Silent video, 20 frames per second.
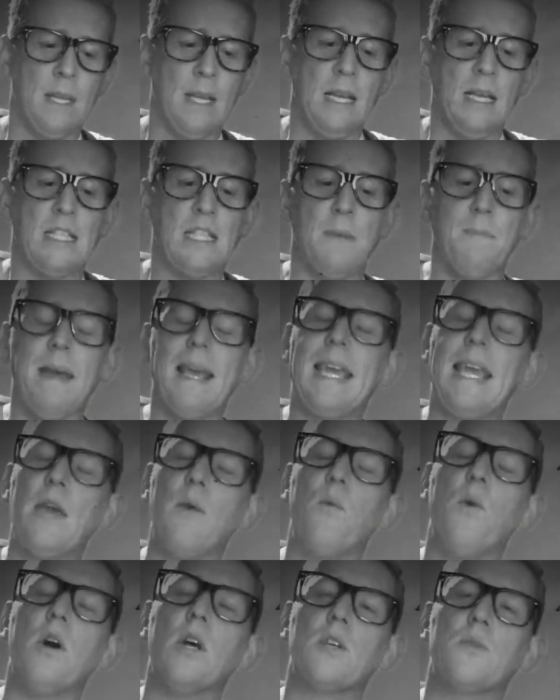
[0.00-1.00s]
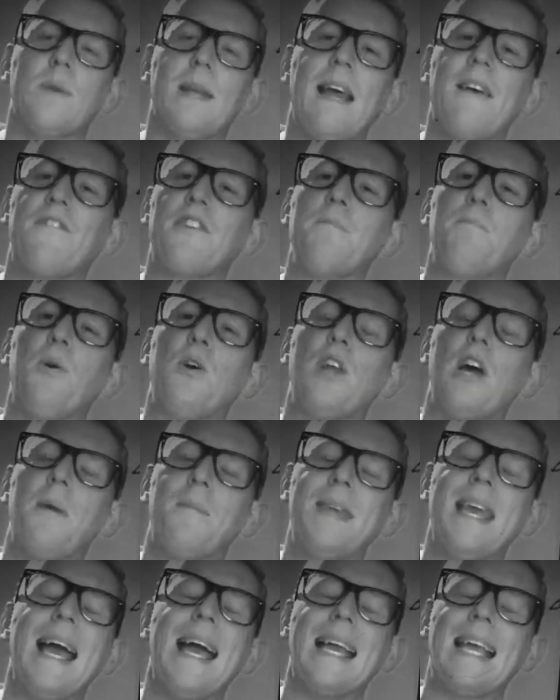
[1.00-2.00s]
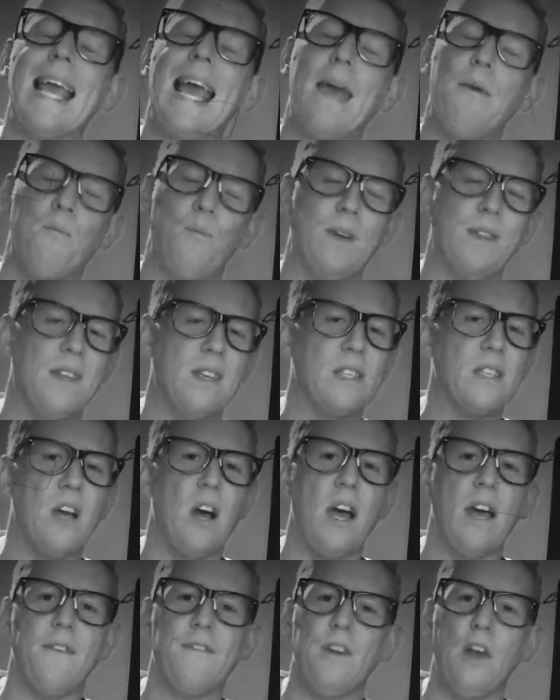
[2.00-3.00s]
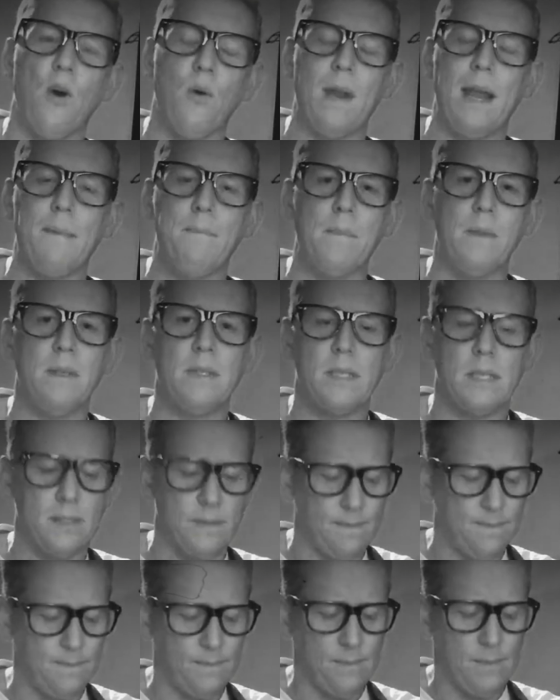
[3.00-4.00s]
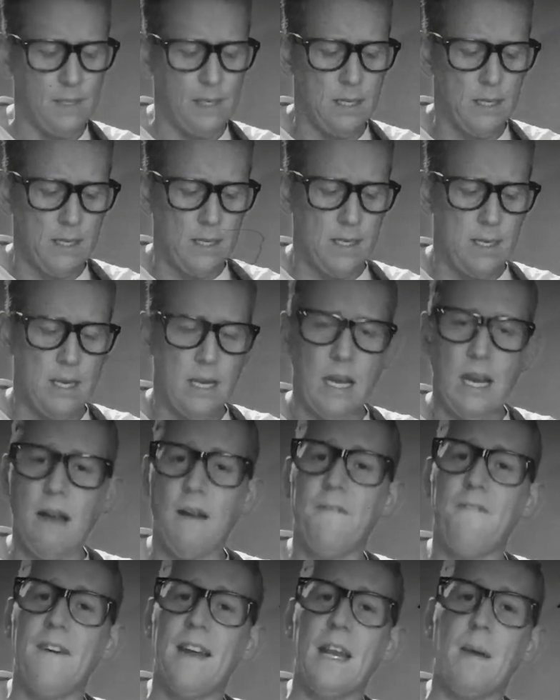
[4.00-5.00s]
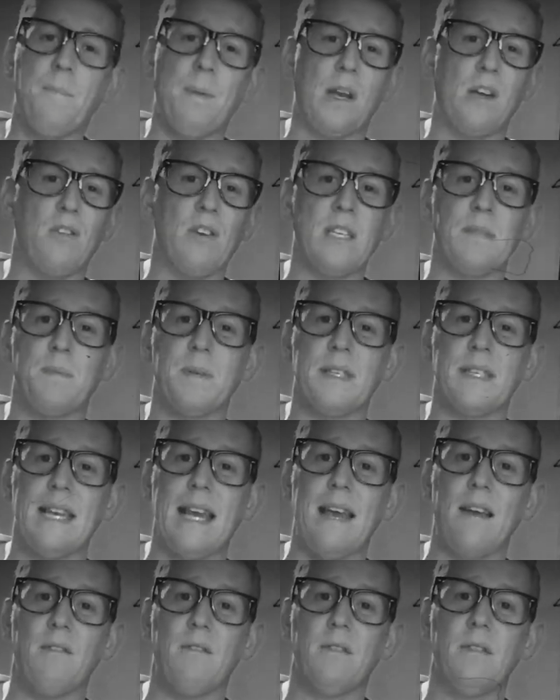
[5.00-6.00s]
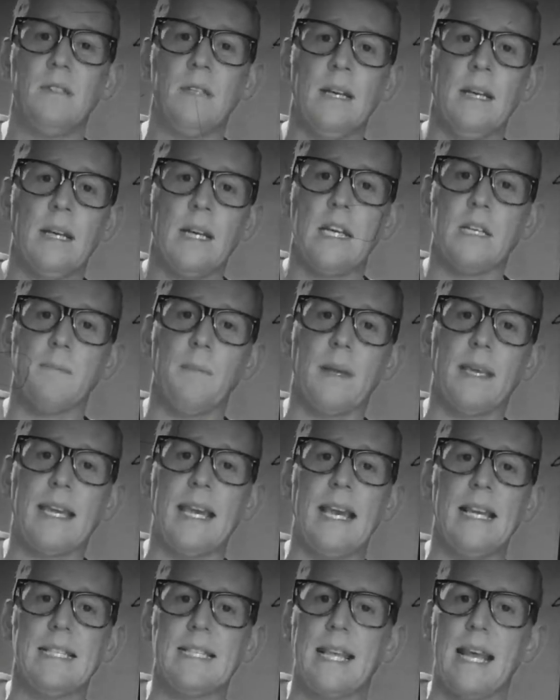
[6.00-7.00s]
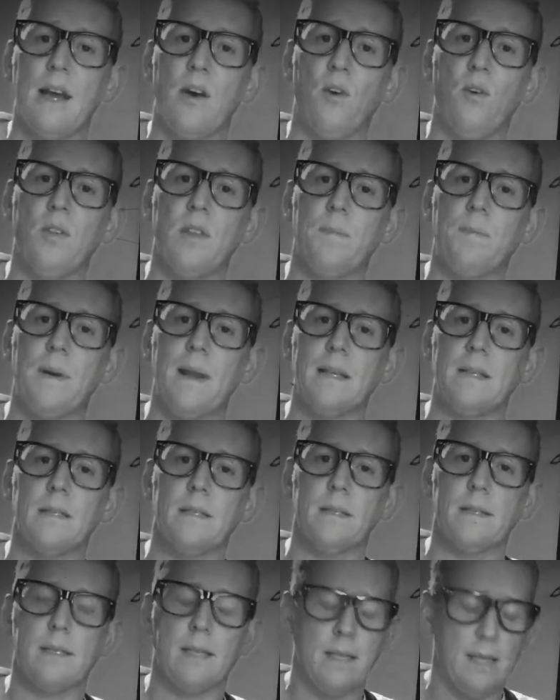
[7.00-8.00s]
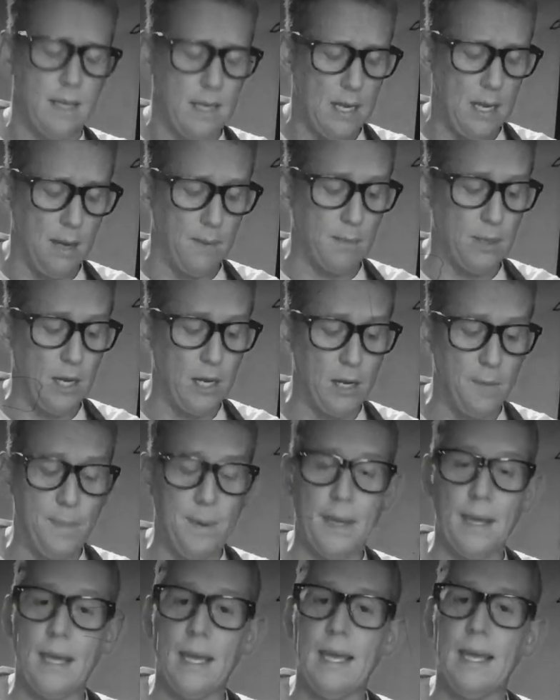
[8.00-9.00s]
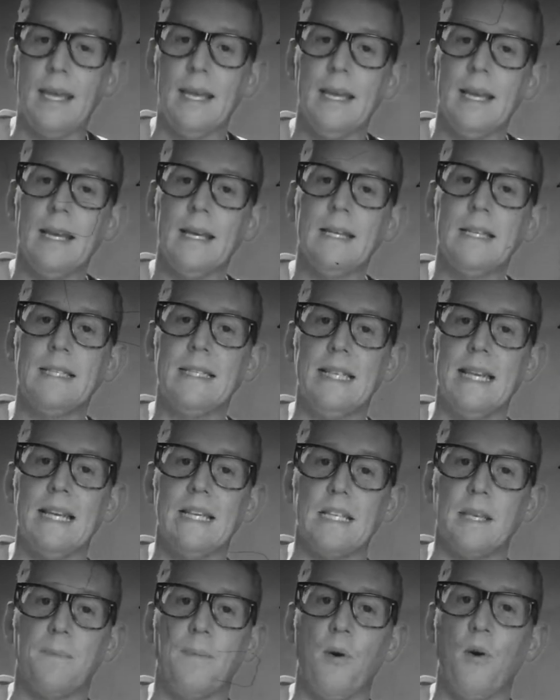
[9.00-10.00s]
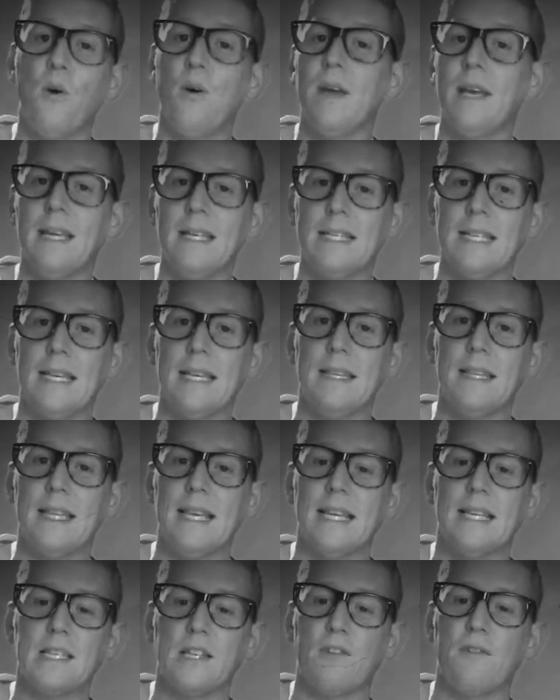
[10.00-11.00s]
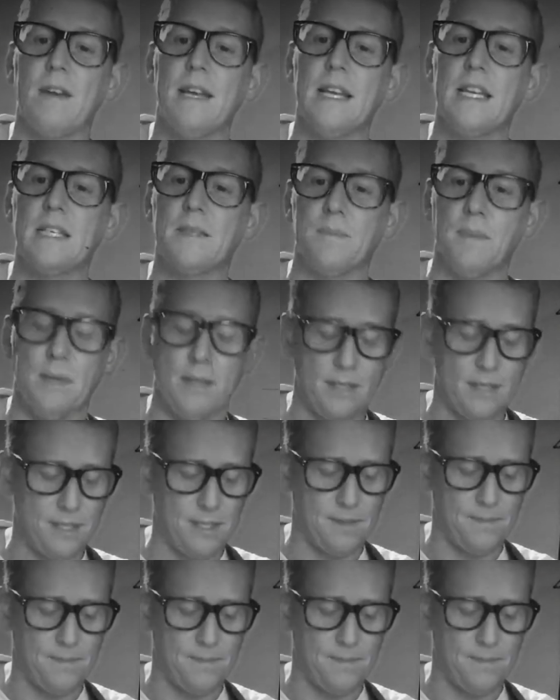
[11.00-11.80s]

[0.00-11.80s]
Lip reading: To make it worse, we'll have to put up yet again with the sight of Noel Edmonds. I'm fed up of Christmas now, because my kids get all the presents. I'm gonna be disappointed this Christmas.